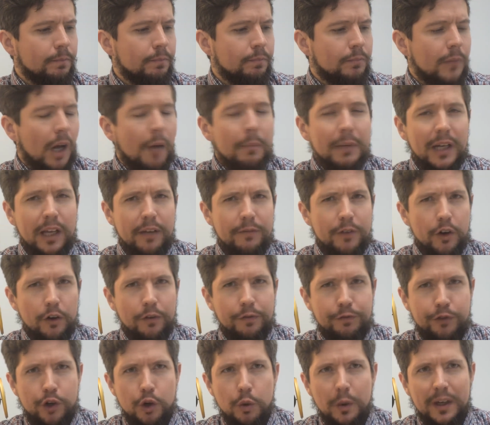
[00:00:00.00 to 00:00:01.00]
I'm going to give you a
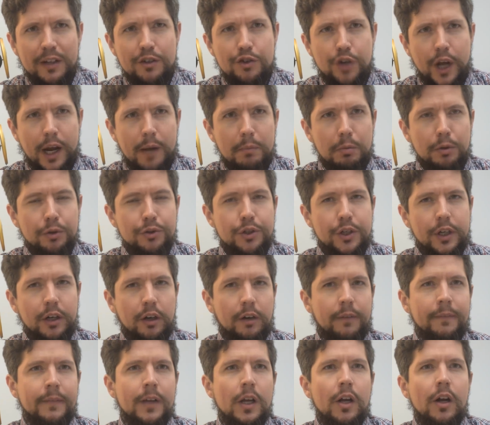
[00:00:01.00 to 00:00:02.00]
few examples
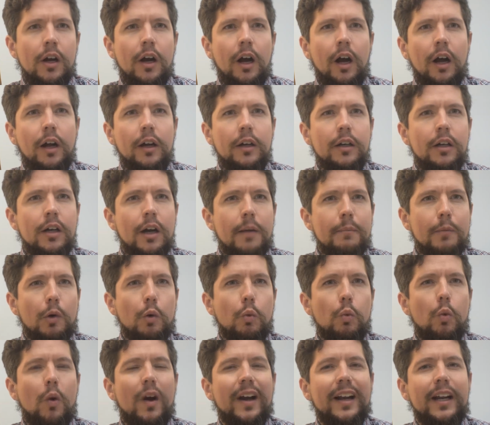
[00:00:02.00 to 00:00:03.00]
here. Number
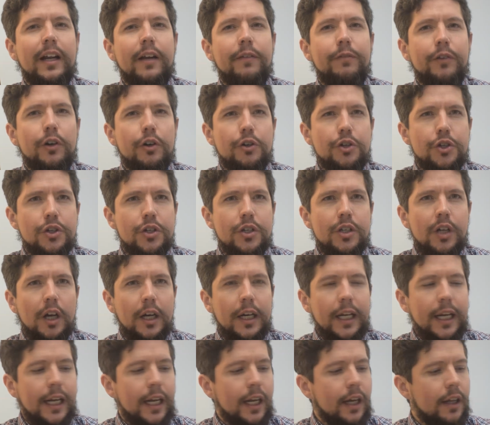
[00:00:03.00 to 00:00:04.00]
1, if you're
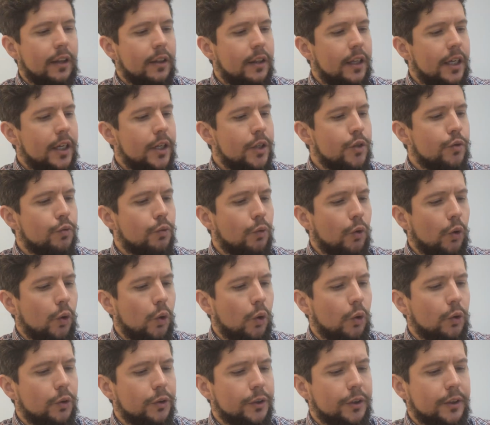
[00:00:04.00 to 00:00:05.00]
studying these
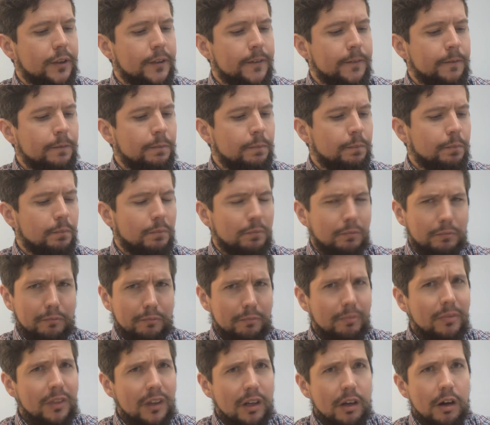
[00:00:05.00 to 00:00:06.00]
rules,
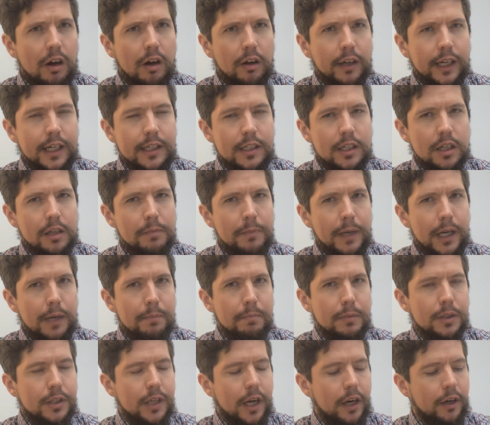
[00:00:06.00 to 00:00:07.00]
I'll get to the meat and
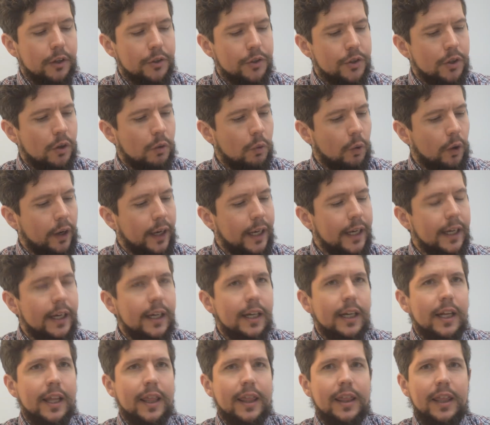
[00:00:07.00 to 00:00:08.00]
potatoes, don't worry.
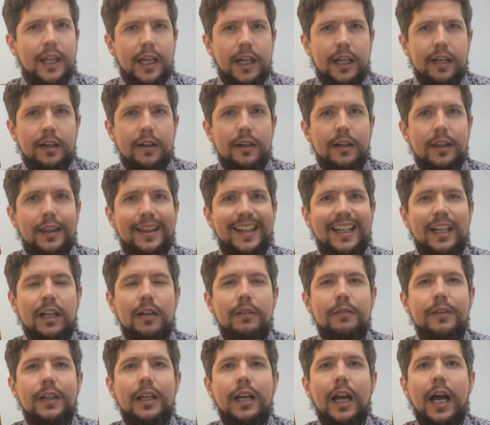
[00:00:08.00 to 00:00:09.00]
Think
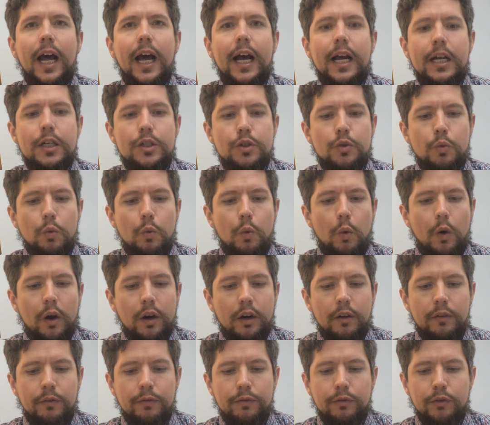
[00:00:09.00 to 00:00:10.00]
of it as one
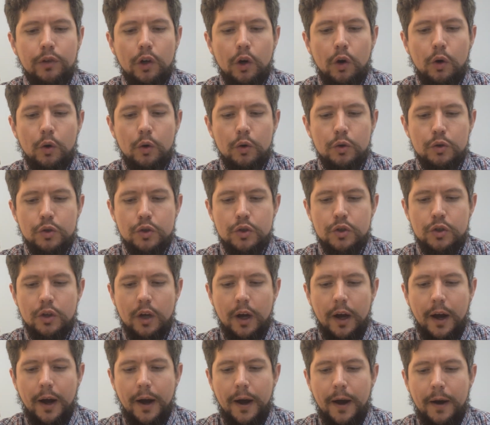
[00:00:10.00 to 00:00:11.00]
of those
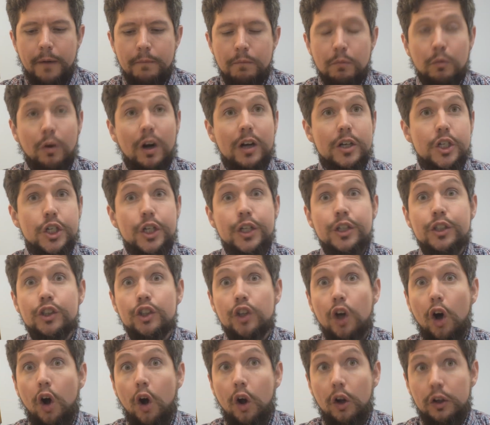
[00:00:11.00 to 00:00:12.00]
Russian
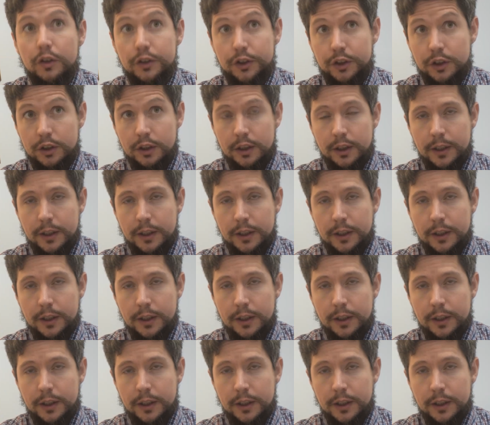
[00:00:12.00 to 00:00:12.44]
dolls,